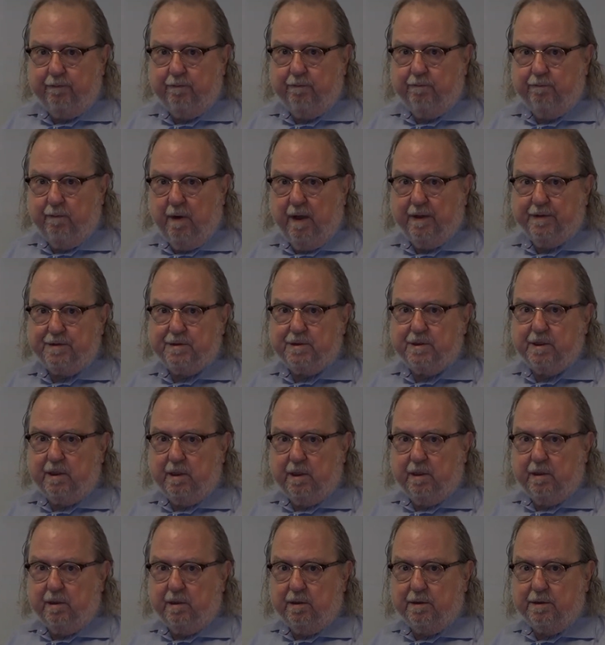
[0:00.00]
months to
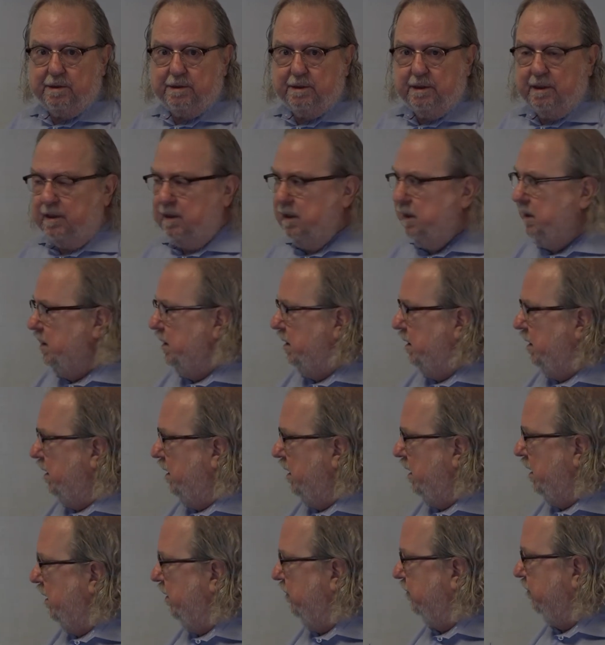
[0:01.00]
years.
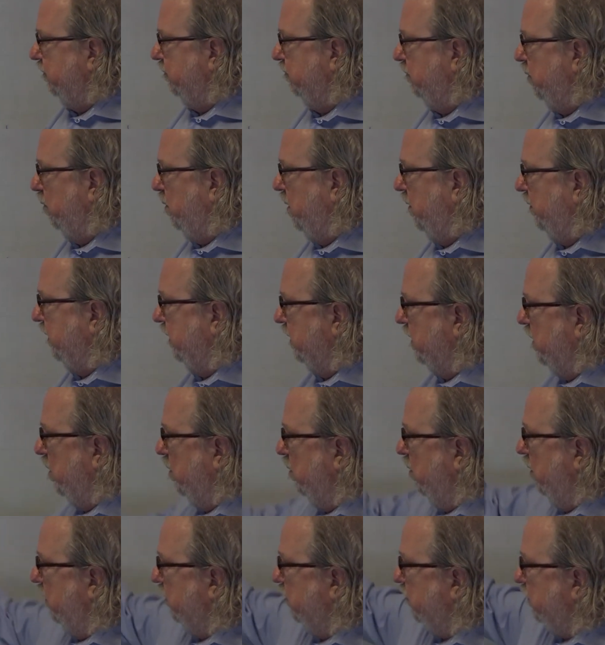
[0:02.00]
But what we know
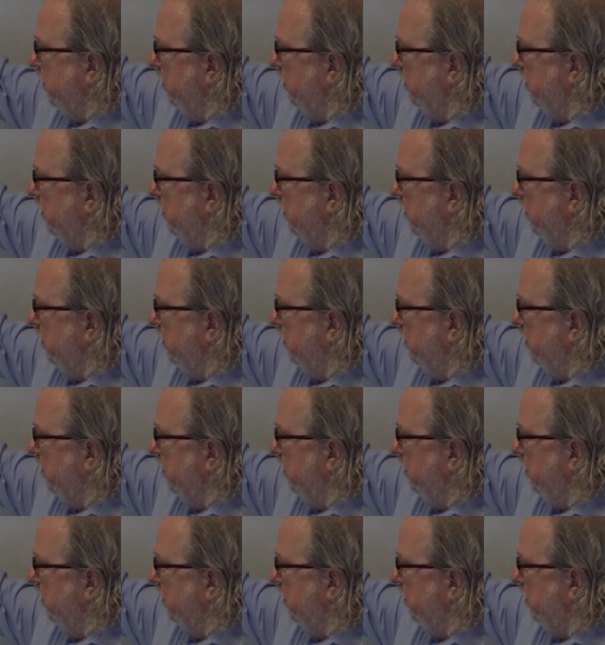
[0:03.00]
with